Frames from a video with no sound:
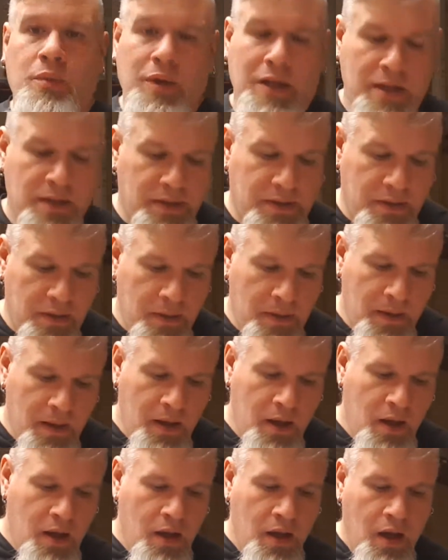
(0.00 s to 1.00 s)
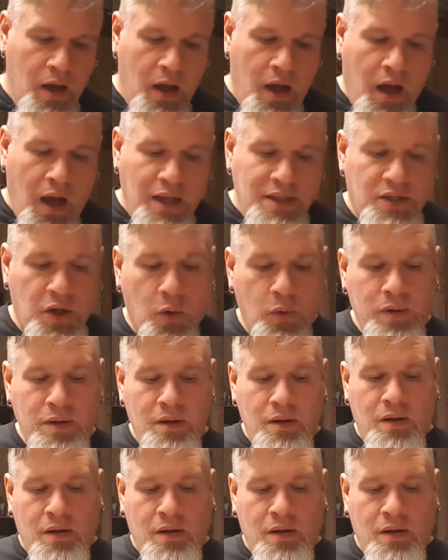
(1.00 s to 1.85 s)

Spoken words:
what he is. So